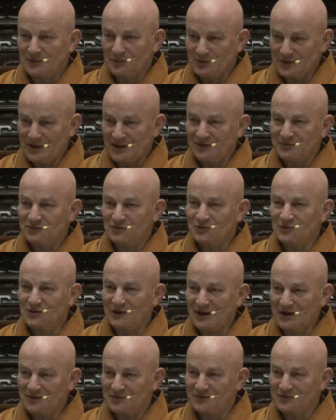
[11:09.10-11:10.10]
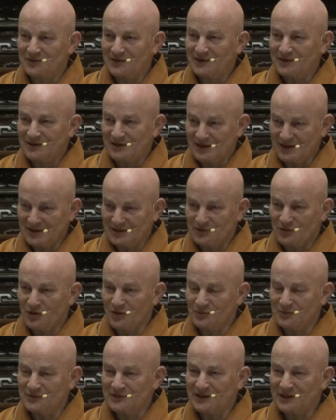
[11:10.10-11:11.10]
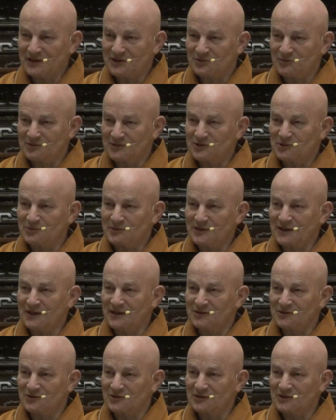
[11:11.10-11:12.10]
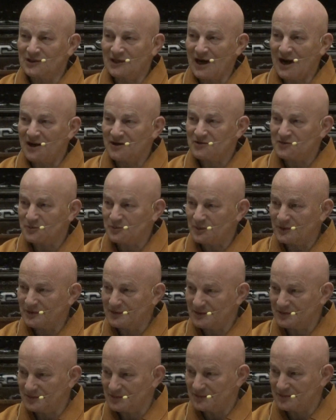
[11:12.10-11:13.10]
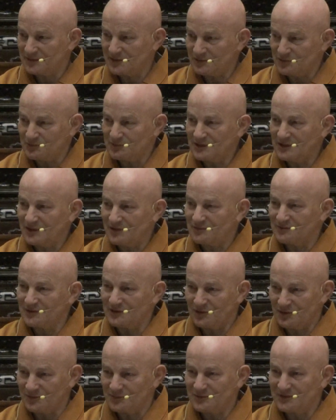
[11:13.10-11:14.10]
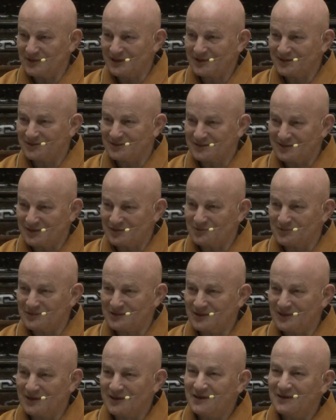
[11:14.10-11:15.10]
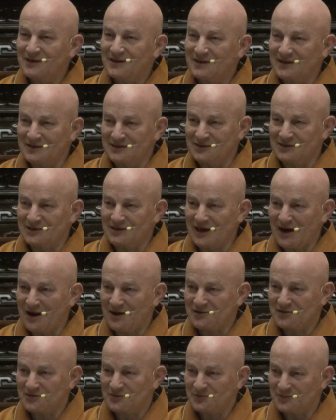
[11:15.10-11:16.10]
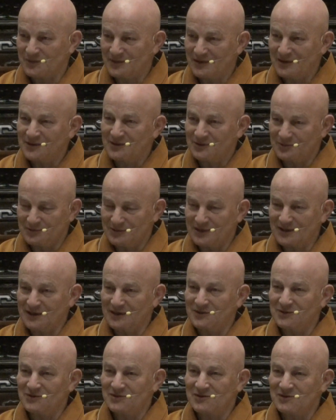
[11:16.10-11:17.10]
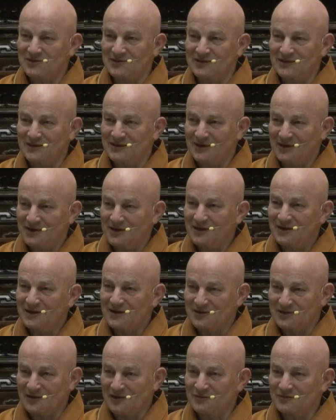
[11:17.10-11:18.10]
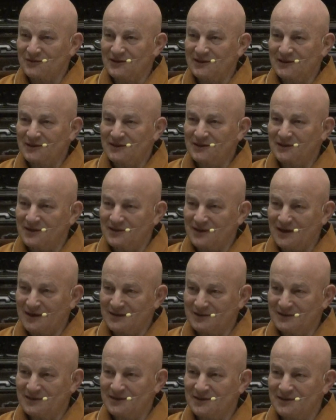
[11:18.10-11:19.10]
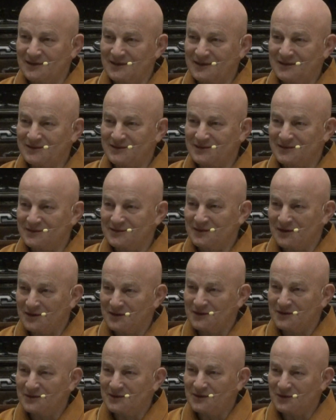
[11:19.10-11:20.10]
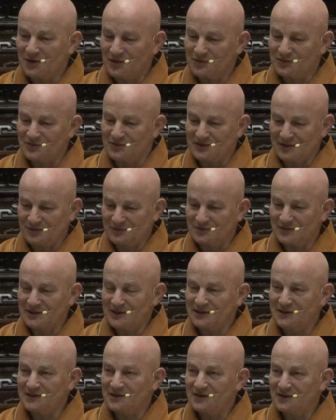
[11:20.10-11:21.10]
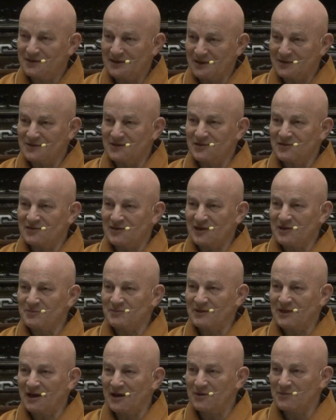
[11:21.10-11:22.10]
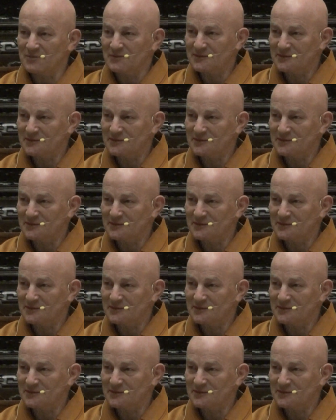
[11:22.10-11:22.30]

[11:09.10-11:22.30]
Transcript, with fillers: we have to have an object which we cannot grasp. If we have an object that we can grasp, we cannot see suffering and annihilation of suffering at the same time.